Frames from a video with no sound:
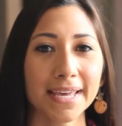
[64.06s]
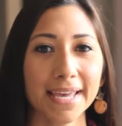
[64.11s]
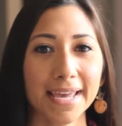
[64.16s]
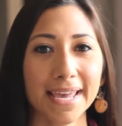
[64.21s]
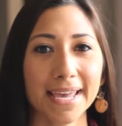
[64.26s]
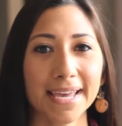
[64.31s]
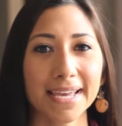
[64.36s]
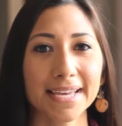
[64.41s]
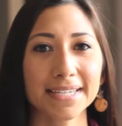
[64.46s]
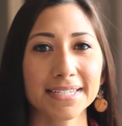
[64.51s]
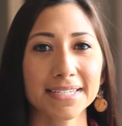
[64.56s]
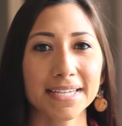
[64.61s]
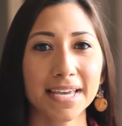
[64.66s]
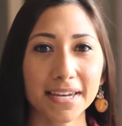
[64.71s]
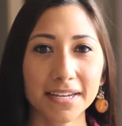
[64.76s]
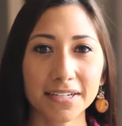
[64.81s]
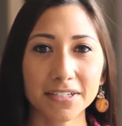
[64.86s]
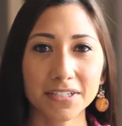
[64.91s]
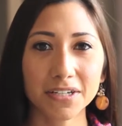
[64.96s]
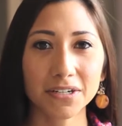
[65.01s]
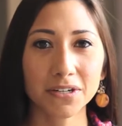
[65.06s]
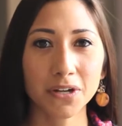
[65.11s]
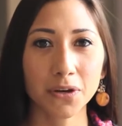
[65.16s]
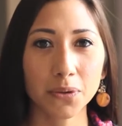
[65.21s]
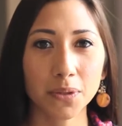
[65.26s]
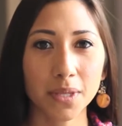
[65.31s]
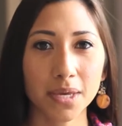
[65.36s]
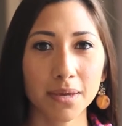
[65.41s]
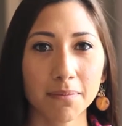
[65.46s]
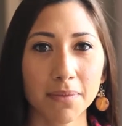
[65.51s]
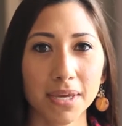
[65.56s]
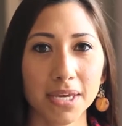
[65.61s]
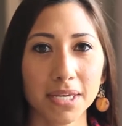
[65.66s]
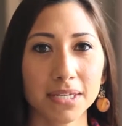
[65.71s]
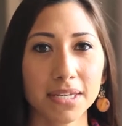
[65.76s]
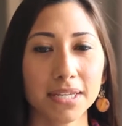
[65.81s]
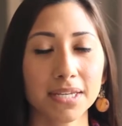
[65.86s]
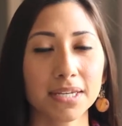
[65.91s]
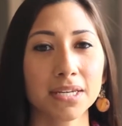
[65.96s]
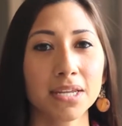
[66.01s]
and getting to know them,
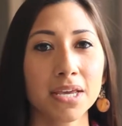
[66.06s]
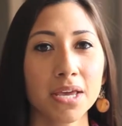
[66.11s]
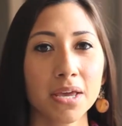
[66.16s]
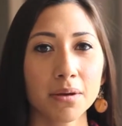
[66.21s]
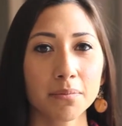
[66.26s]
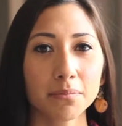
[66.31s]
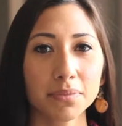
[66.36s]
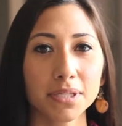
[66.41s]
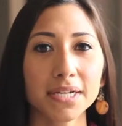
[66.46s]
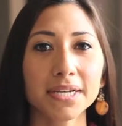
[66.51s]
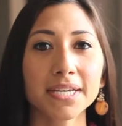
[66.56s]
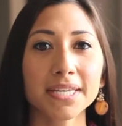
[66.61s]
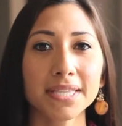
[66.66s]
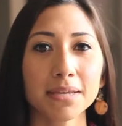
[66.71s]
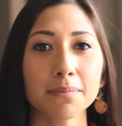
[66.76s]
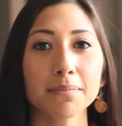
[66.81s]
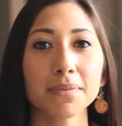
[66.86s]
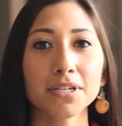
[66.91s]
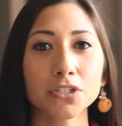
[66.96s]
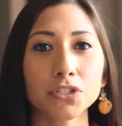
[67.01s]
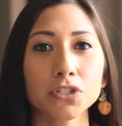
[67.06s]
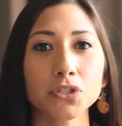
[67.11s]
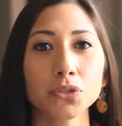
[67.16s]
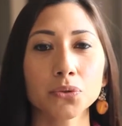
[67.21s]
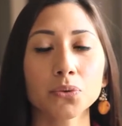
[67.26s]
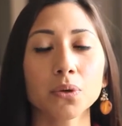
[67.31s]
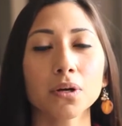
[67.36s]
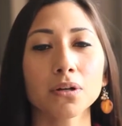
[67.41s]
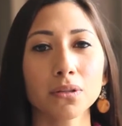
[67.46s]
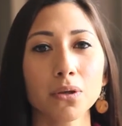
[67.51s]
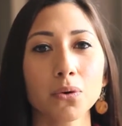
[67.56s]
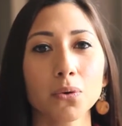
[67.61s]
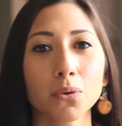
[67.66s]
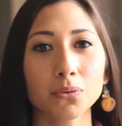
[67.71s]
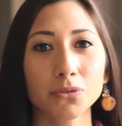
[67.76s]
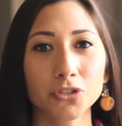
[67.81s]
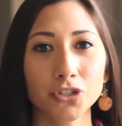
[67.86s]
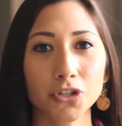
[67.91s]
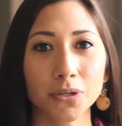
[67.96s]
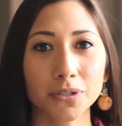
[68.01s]
and then plugging them into a
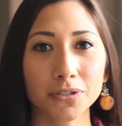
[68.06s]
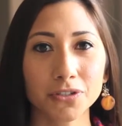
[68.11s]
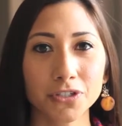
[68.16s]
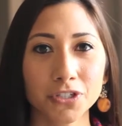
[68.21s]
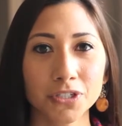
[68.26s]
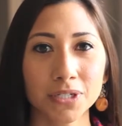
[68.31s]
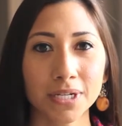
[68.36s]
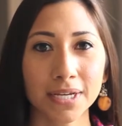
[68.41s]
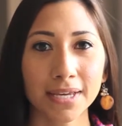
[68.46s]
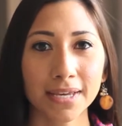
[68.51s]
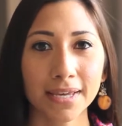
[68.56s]
local church.